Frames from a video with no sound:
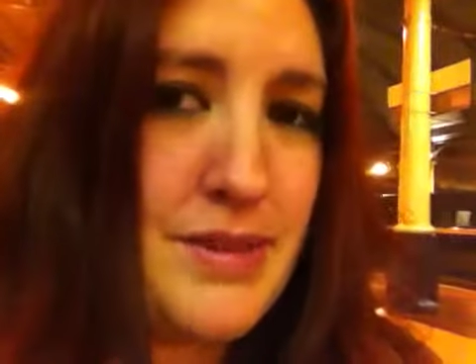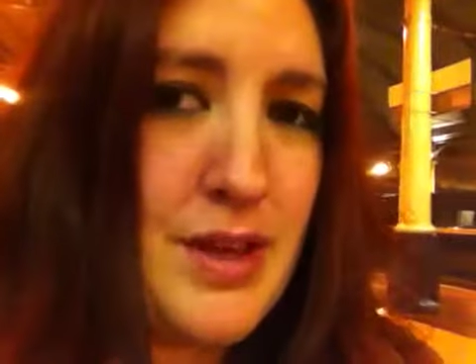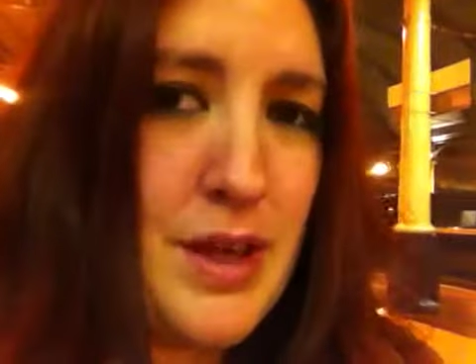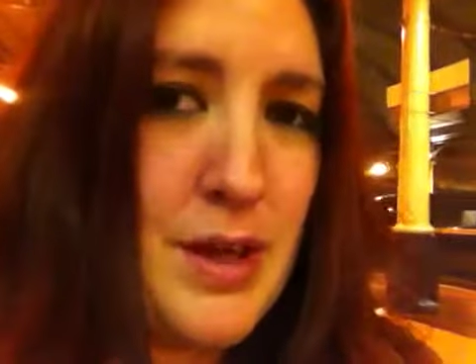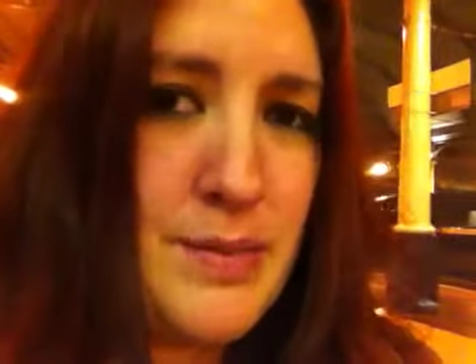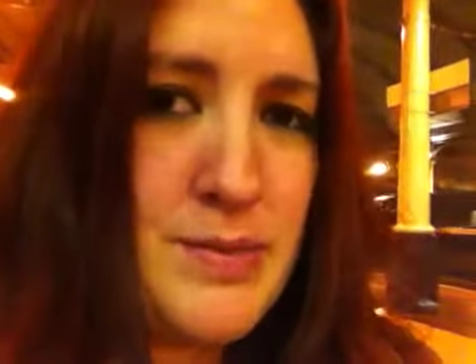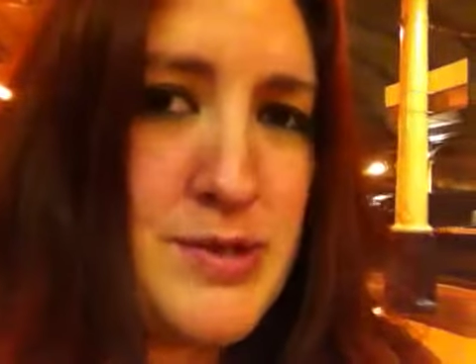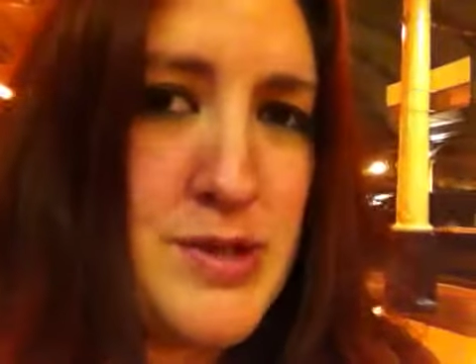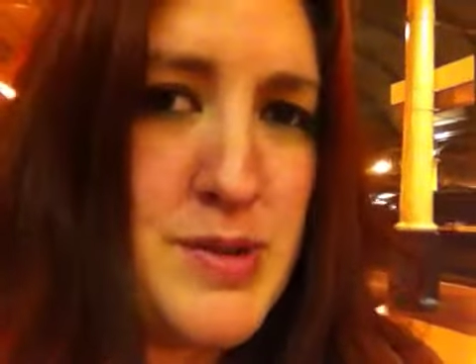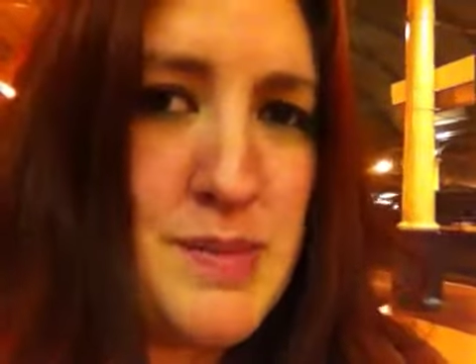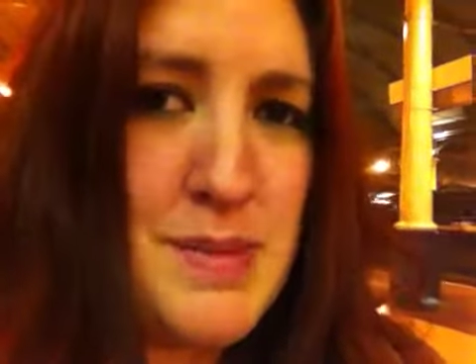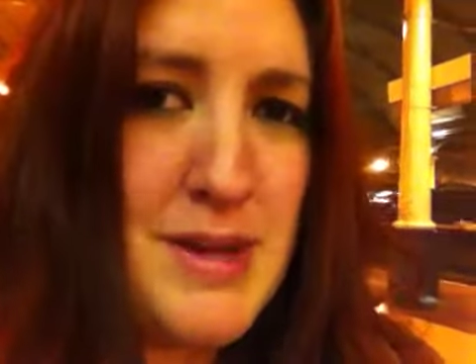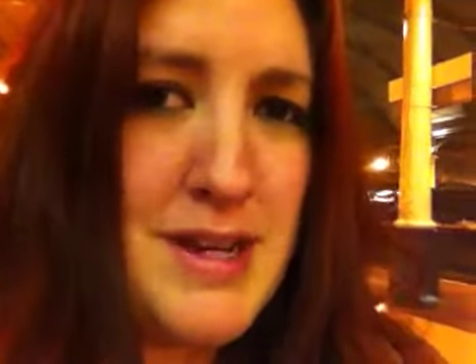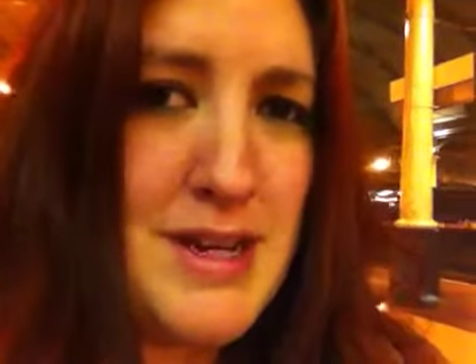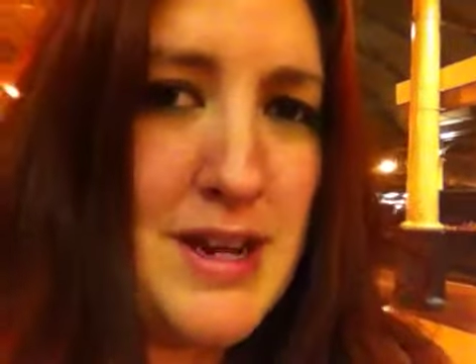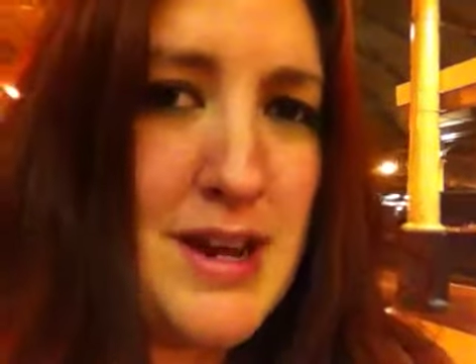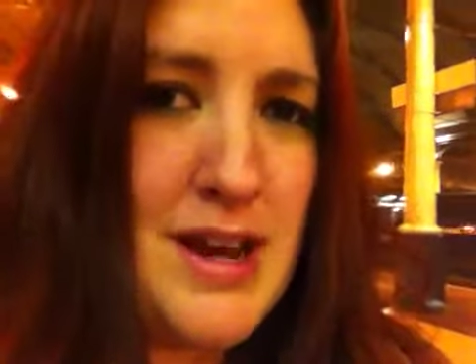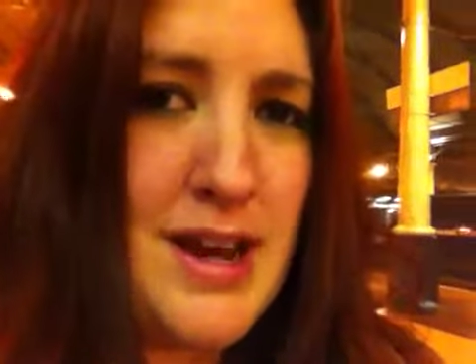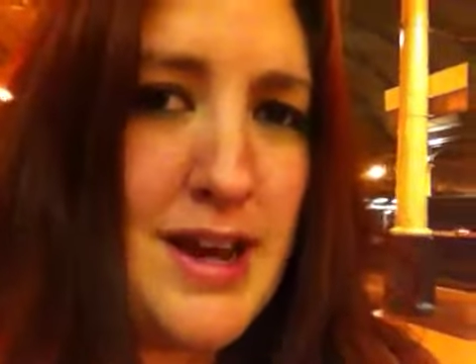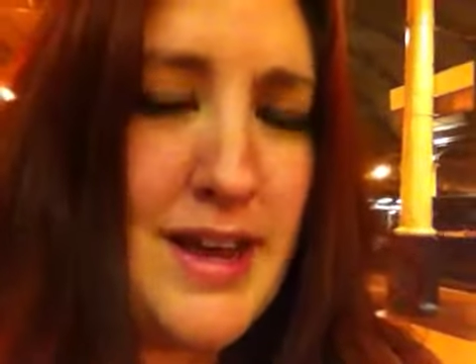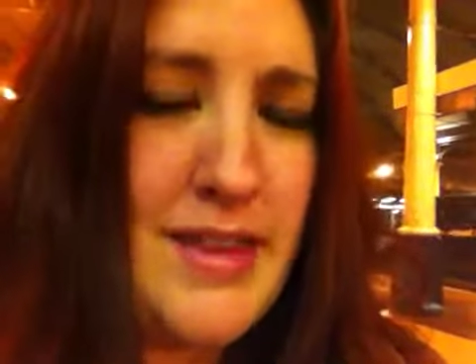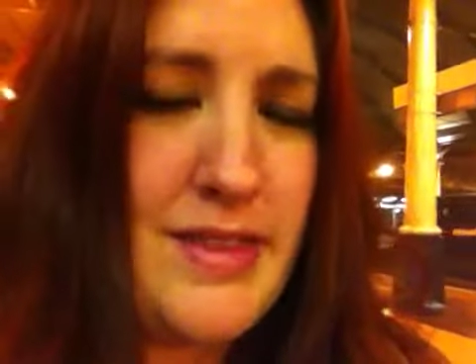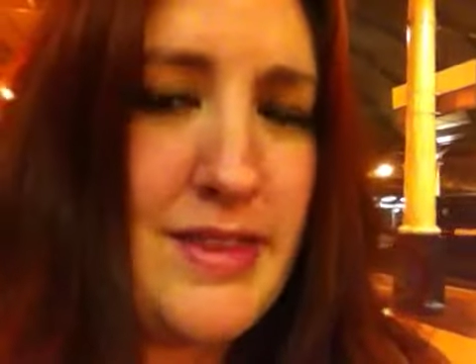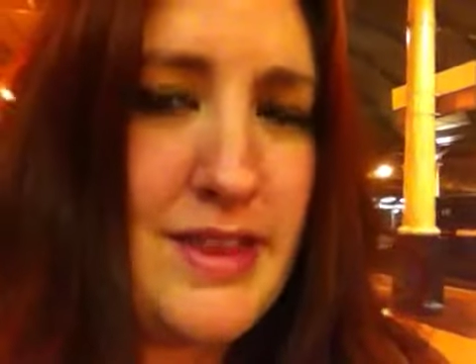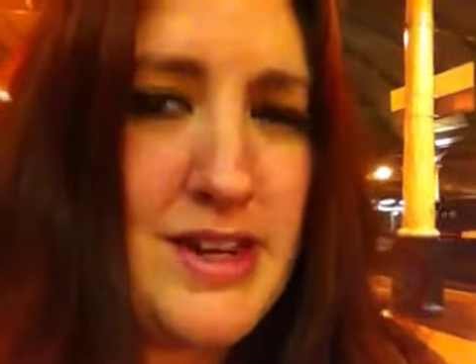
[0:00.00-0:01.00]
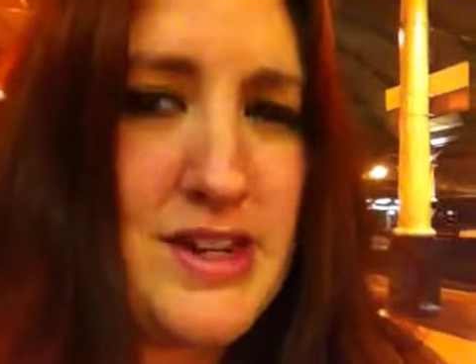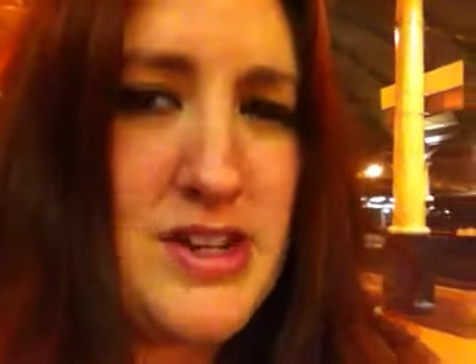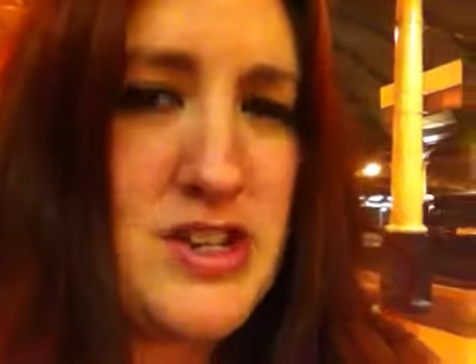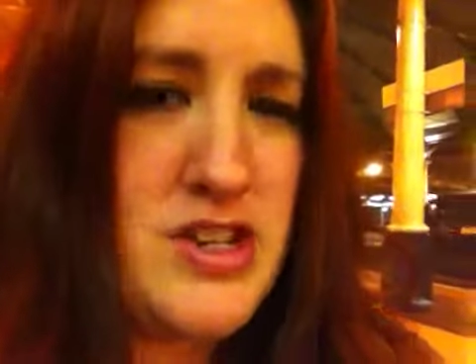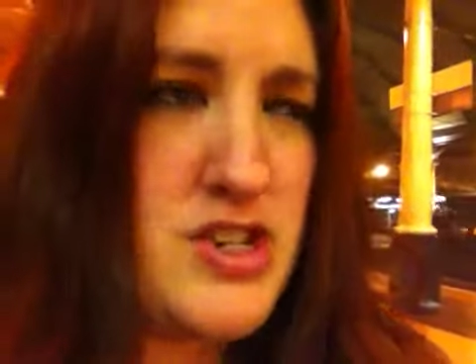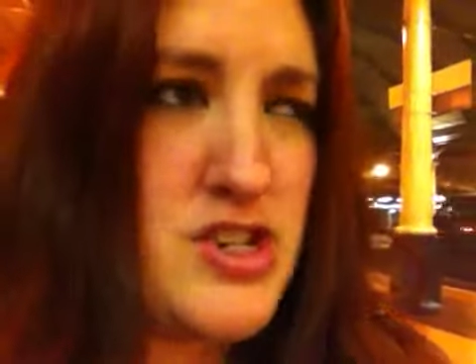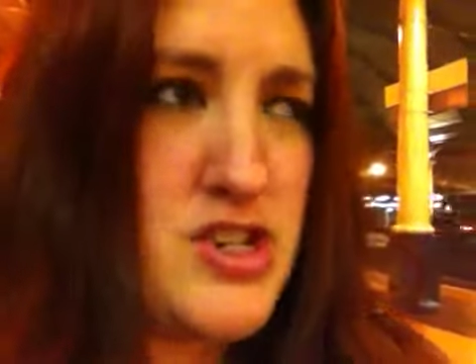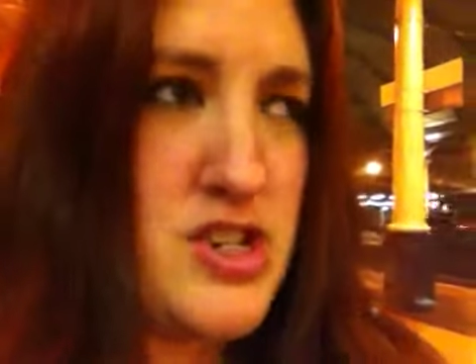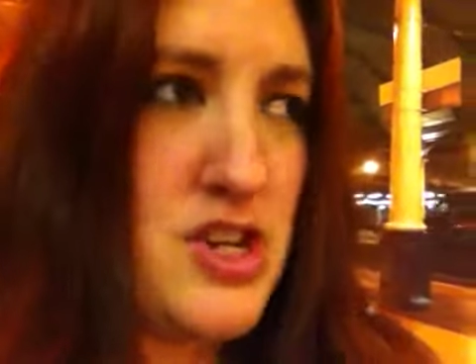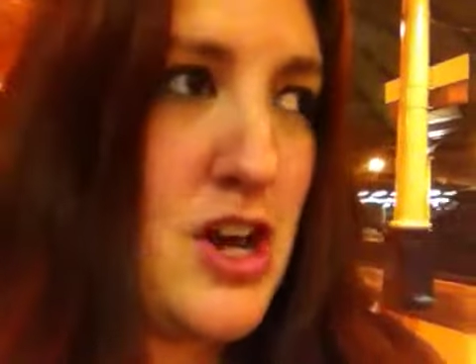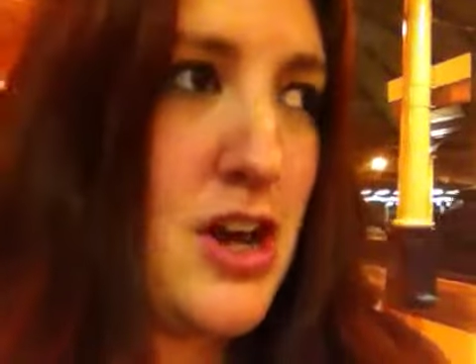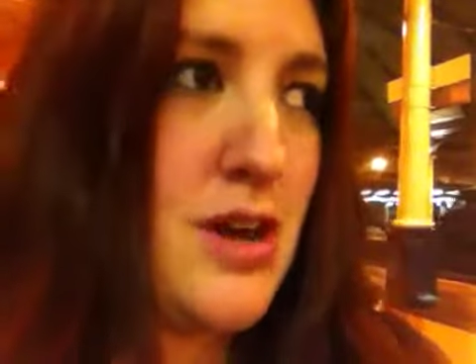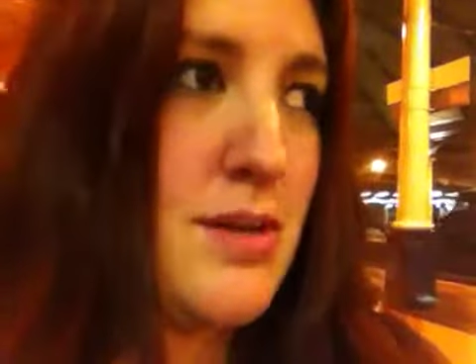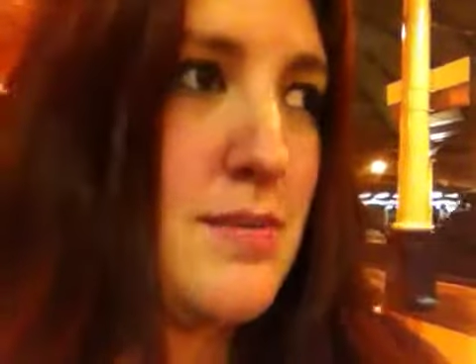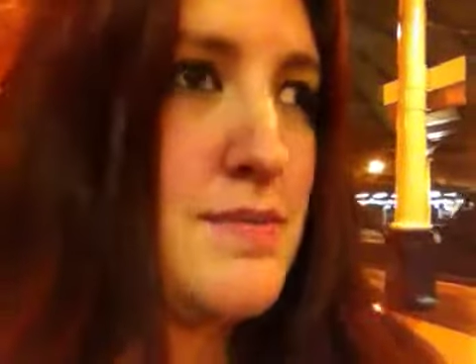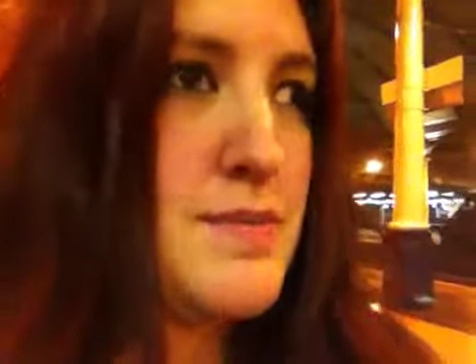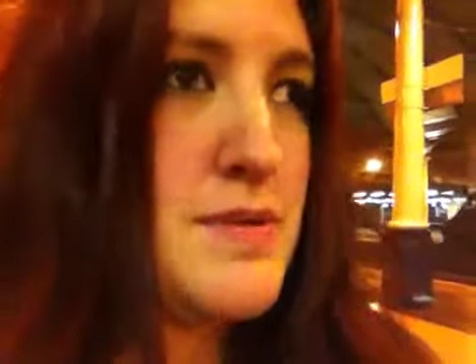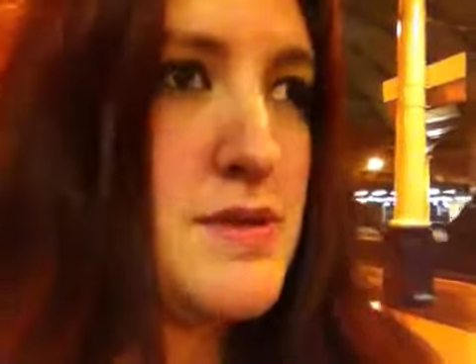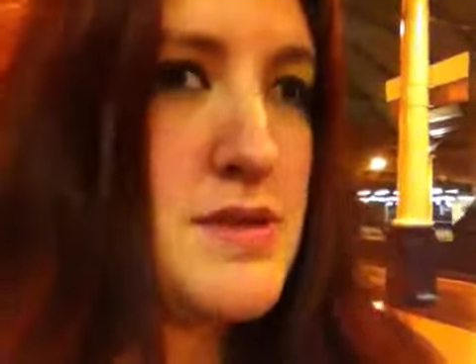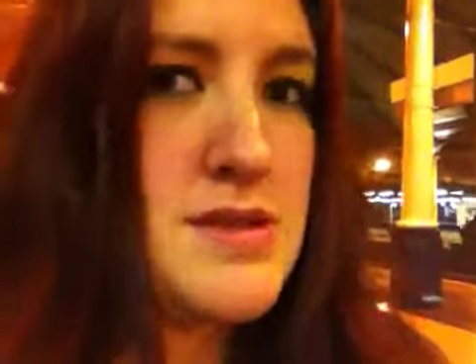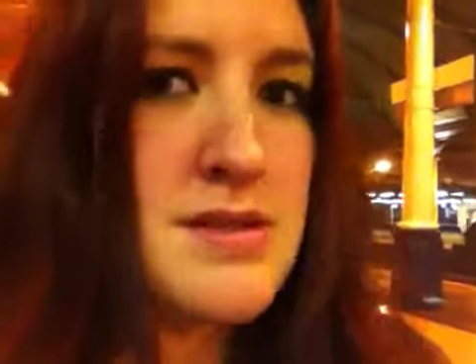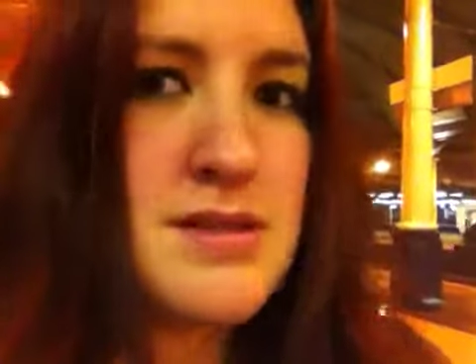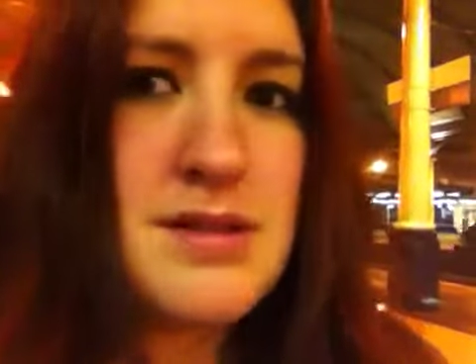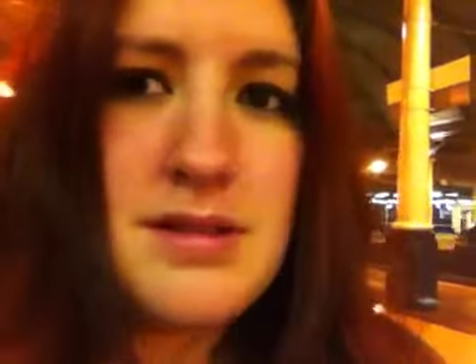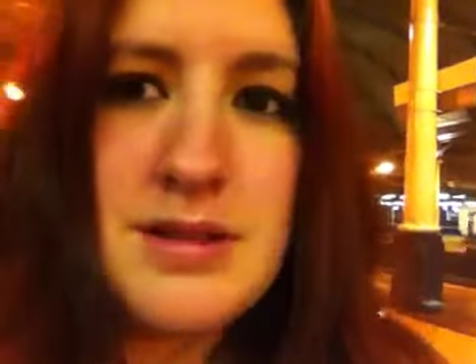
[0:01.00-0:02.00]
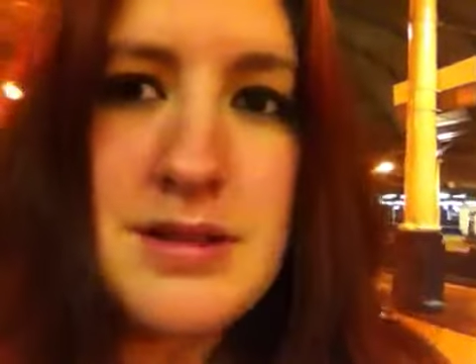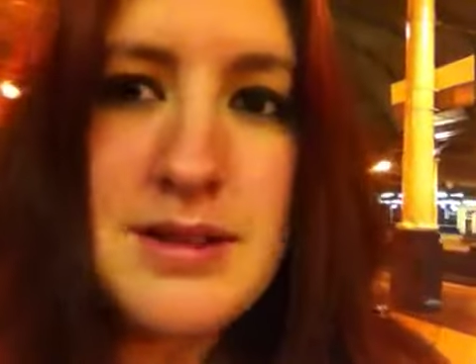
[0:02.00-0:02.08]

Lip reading: up to midnight and then just stops.